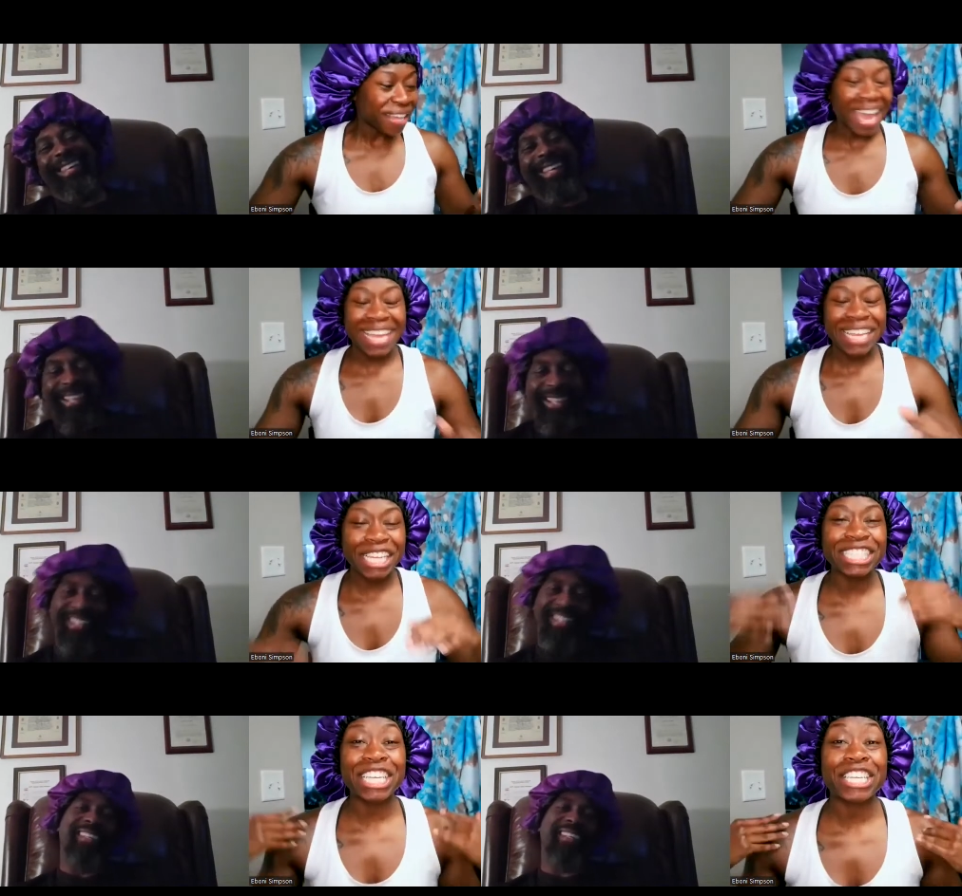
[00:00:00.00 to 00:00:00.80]

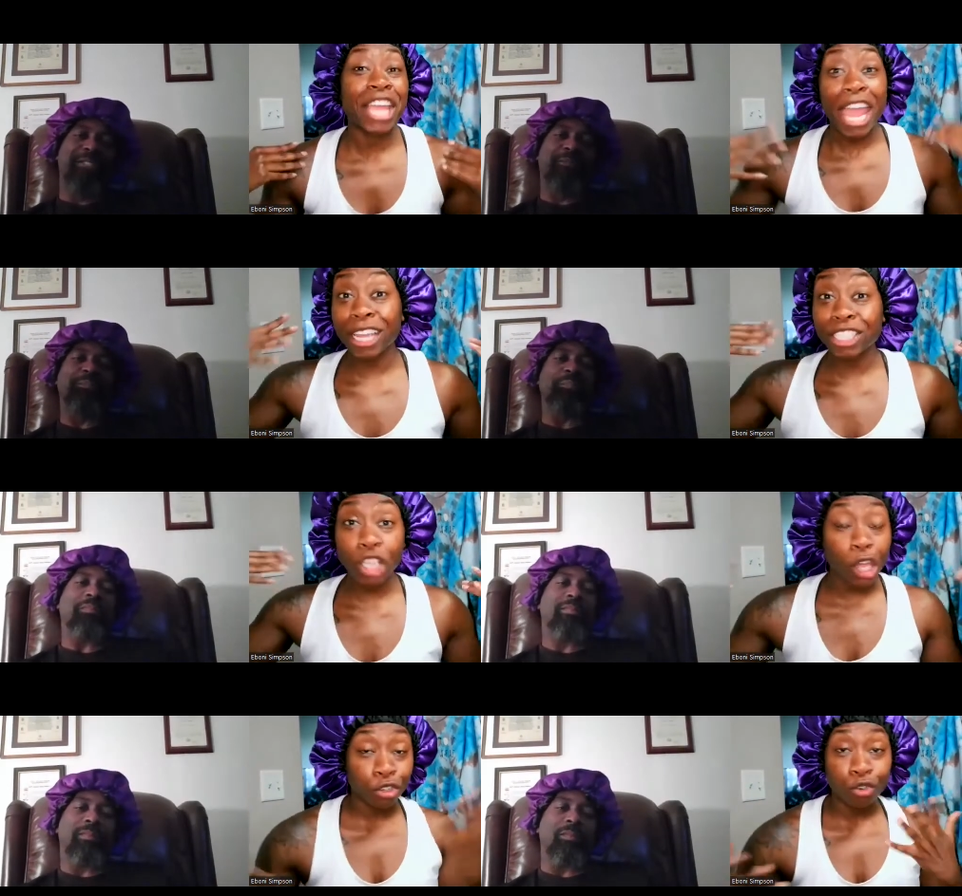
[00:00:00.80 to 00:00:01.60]
Speaker 1: Okay, continue. Your hair
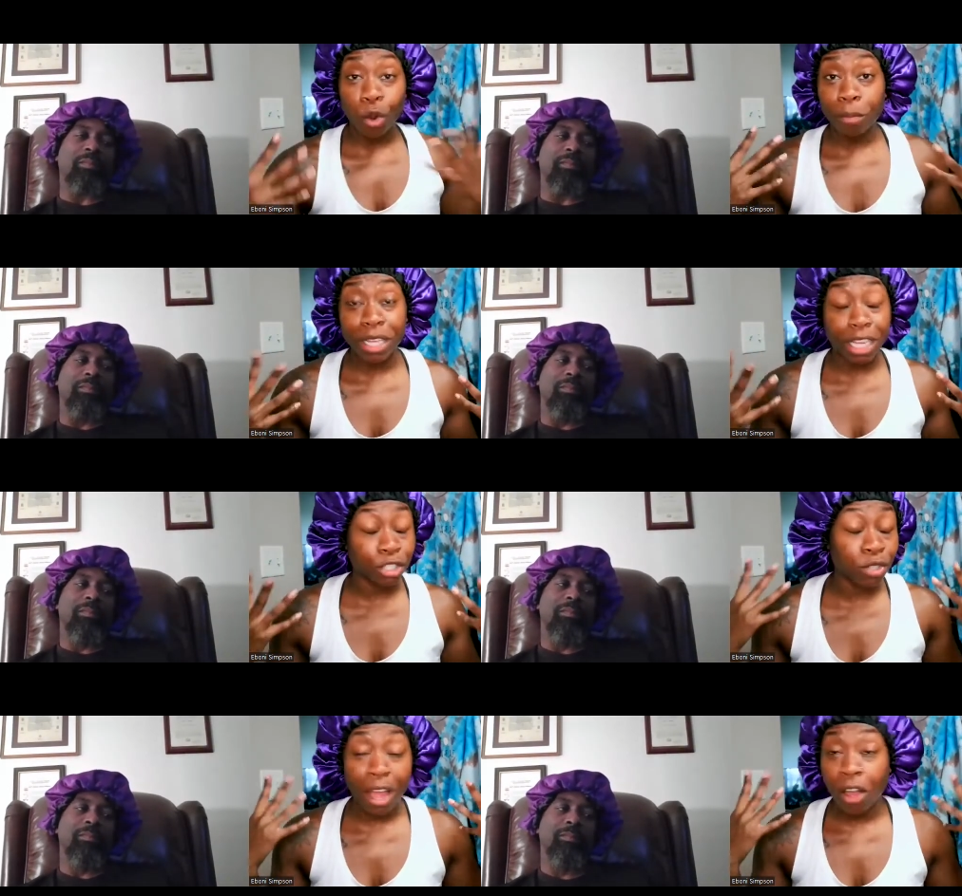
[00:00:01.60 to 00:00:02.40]
started growing
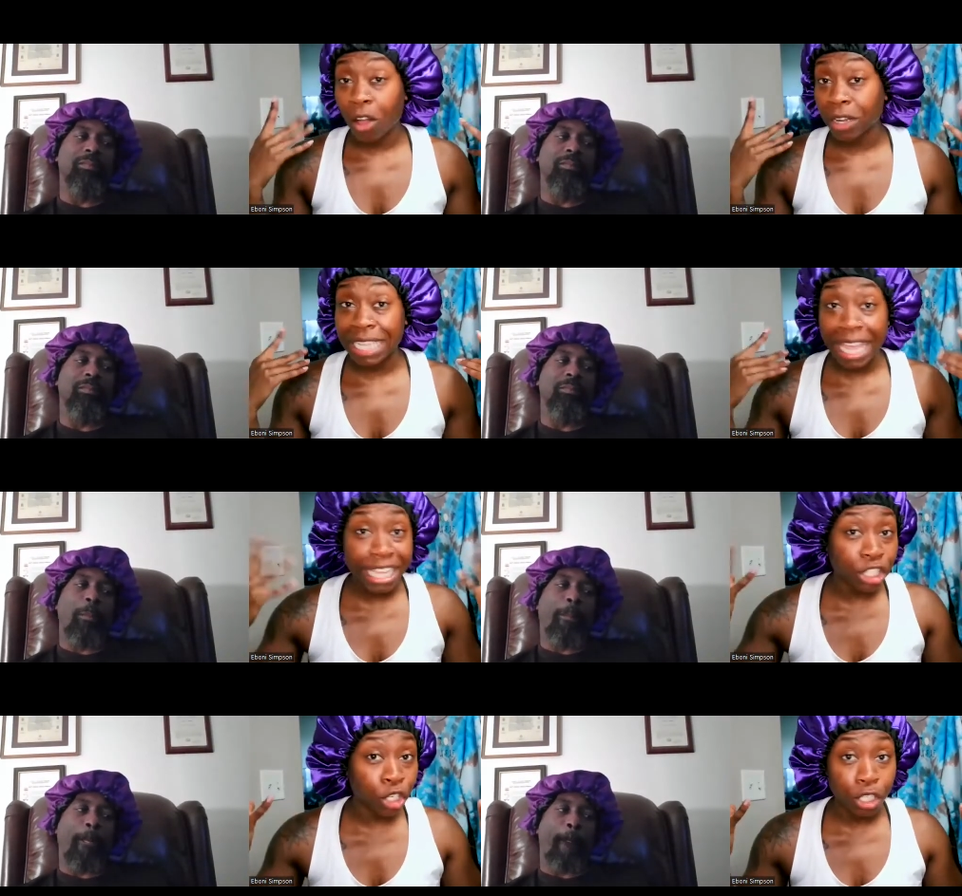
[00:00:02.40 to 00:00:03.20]
because you got all this
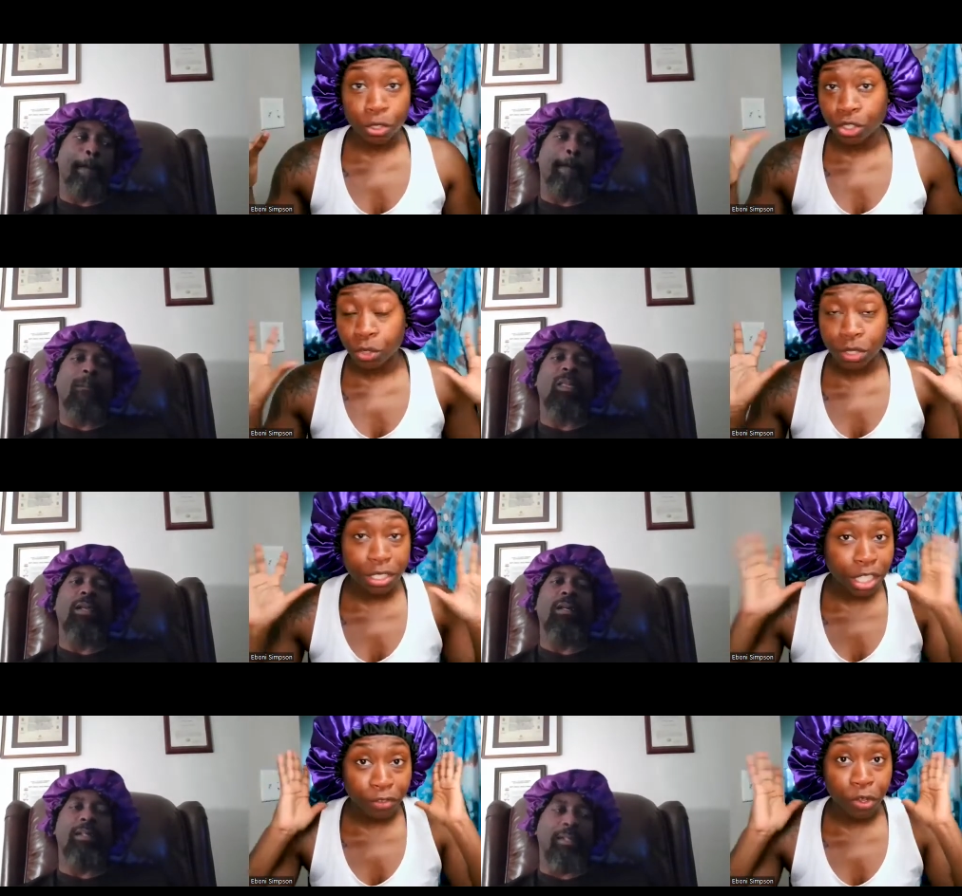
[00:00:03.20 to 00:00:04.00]
S curl
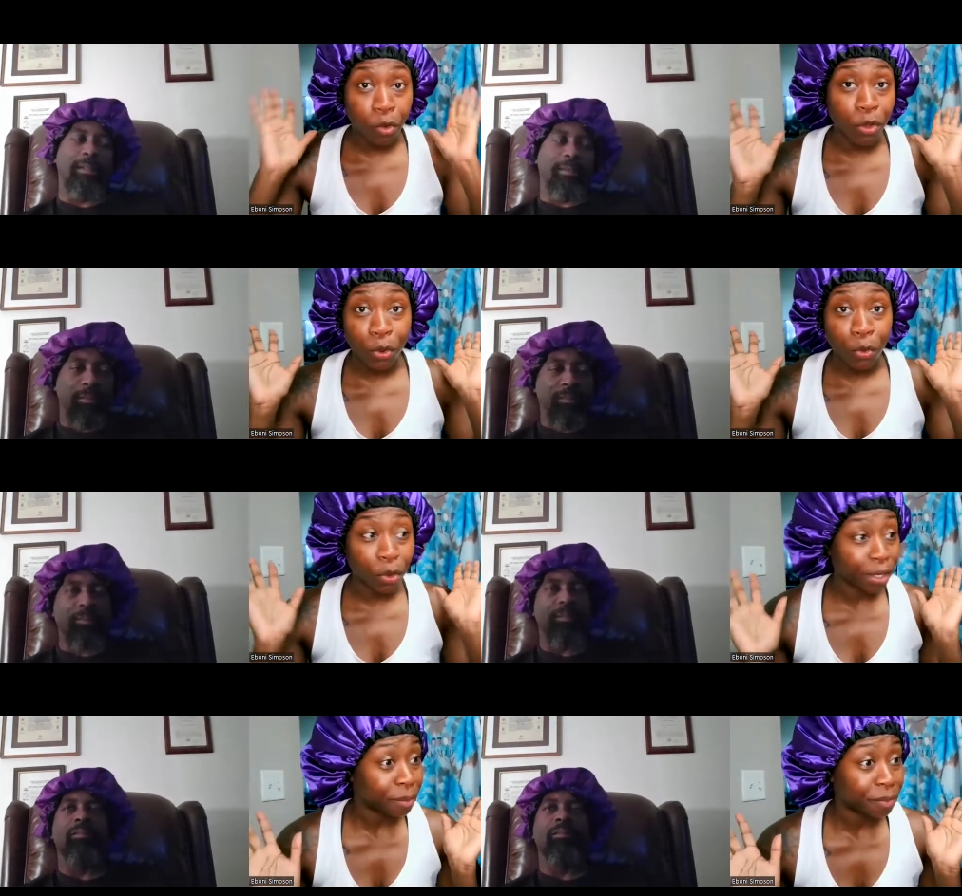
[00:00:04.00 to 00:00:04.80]
juicy stuff going
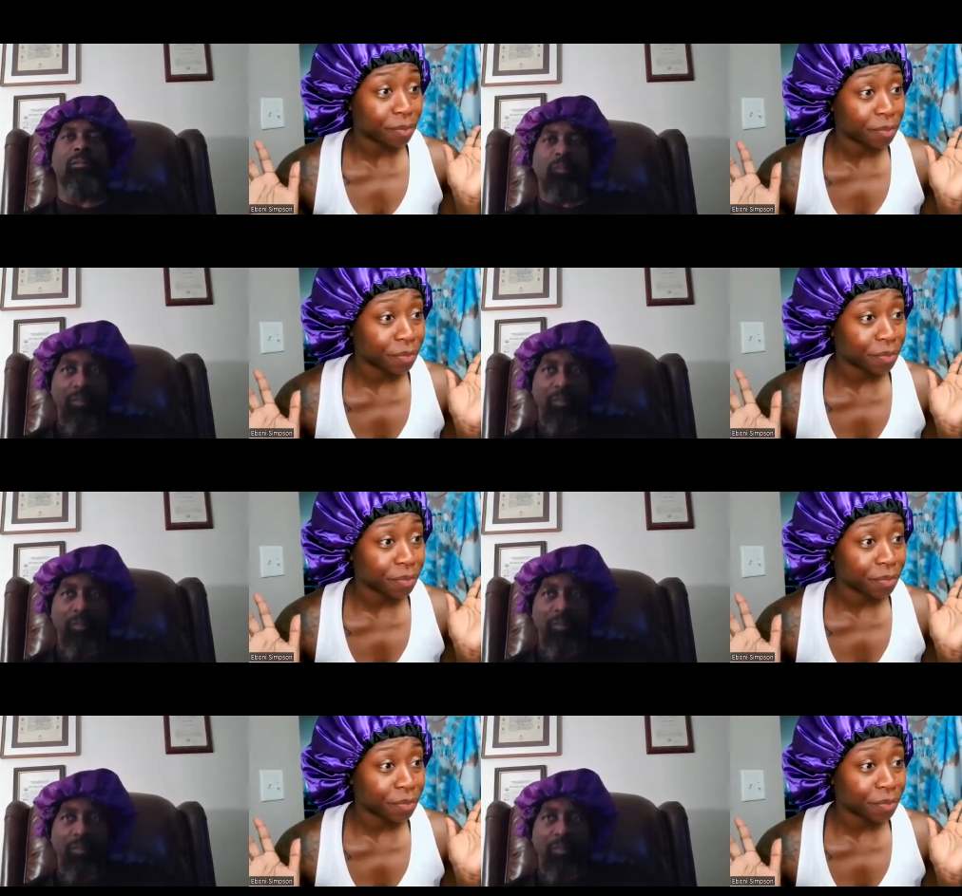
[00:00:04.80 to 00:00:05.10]
on.